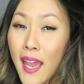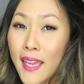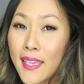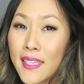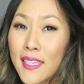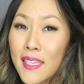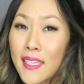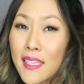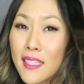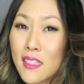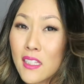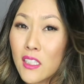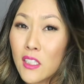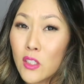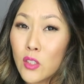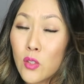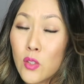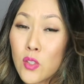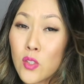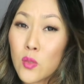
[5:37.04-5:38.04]
I can get the
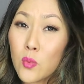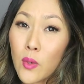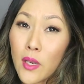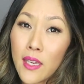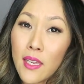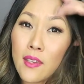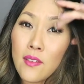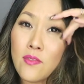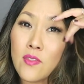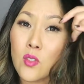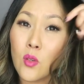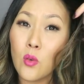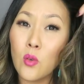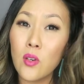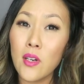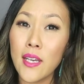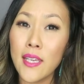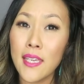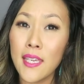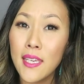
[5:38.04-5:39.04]
loose waves
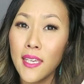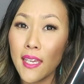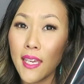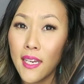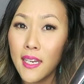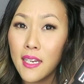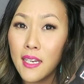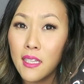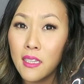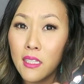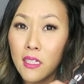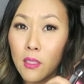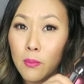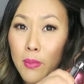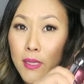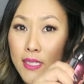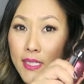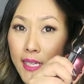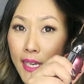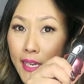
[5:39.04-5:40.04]
or I can get it a little bit